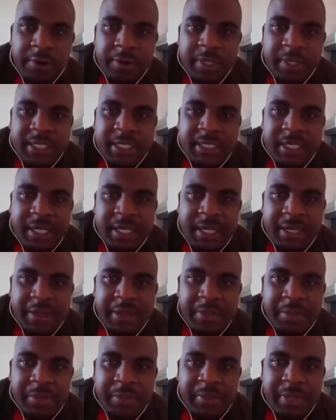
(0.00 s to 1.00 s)
your
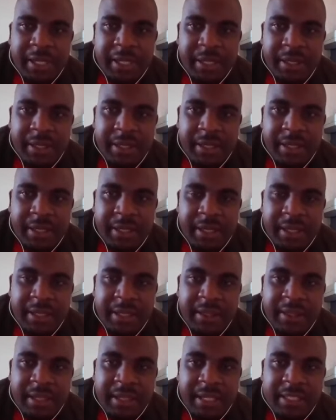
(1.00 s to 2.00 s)
time uh,
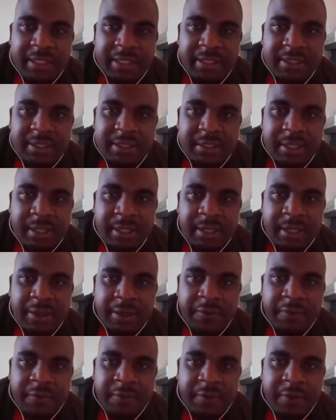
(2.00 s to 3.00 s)
and thanks uh,
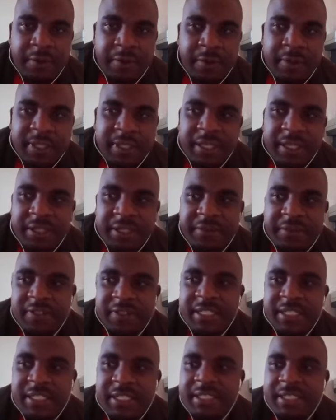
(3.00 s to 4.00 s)
for the
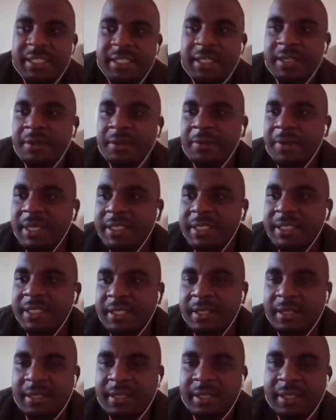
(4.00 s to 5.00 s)
invitation.
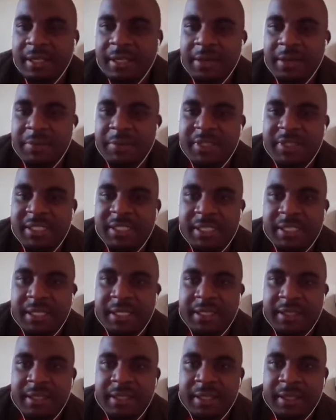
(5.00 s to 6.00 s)
YCL really
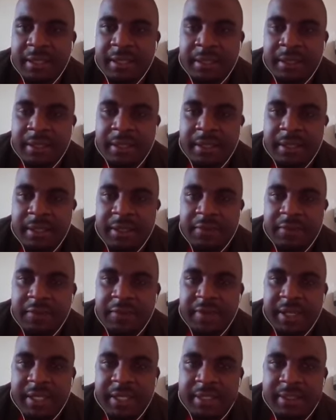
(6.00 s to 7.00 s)
appreciate the
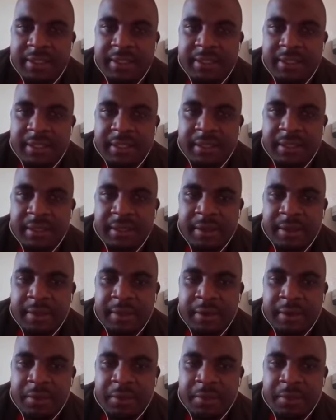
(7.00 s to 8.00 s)
invite.
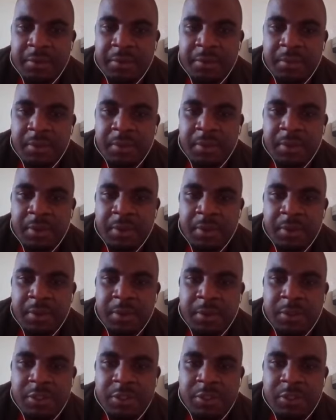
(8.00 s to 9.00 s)
Uh,
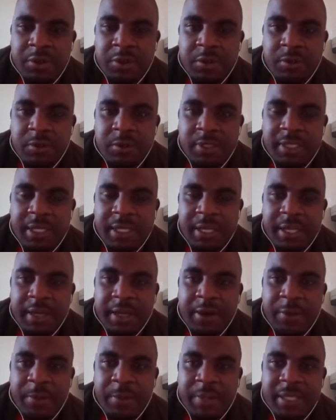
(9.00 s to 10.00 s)
we should all try
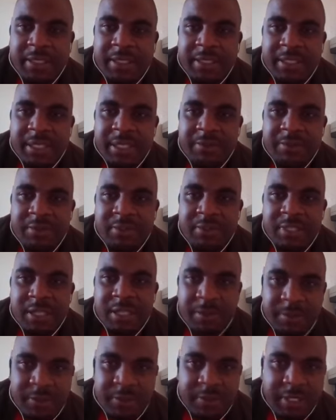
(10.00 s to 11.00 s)
our best time to
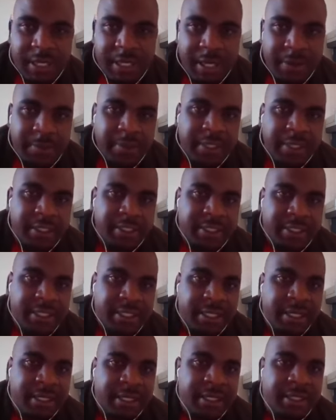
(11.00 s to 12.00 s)
time to come and
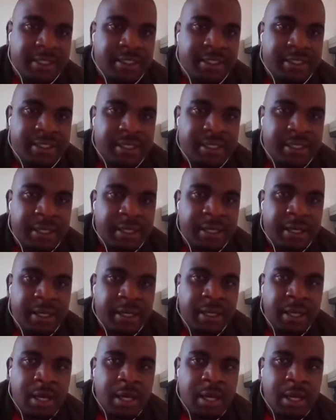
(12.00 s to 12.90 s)
interact. Uh,